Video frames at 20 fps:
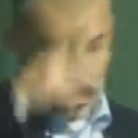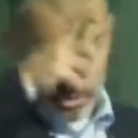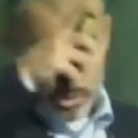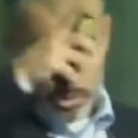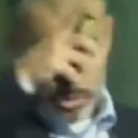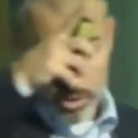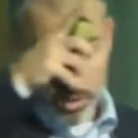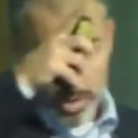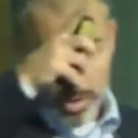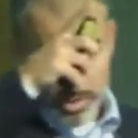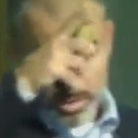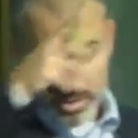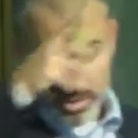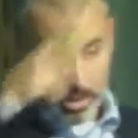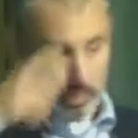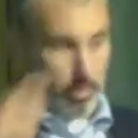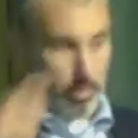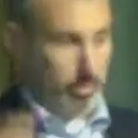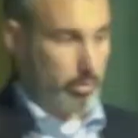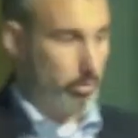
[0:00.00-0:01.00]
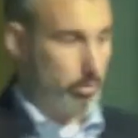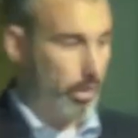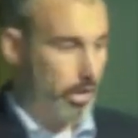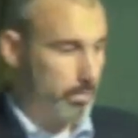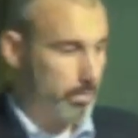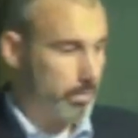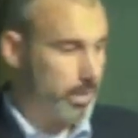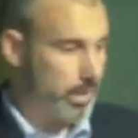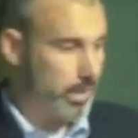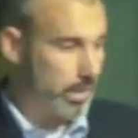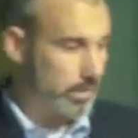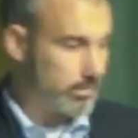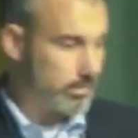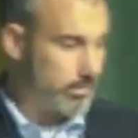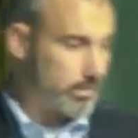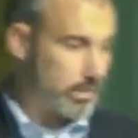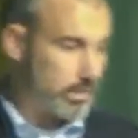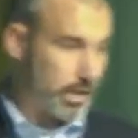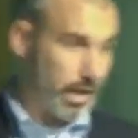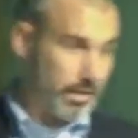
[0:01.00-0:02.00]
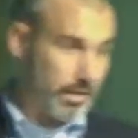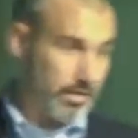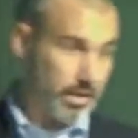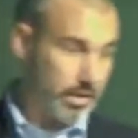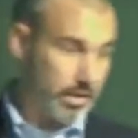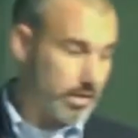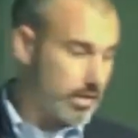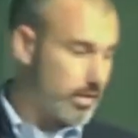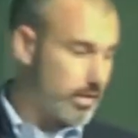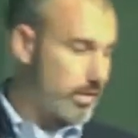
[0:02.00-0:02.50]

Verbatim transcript: So ideally where we want to be, I think,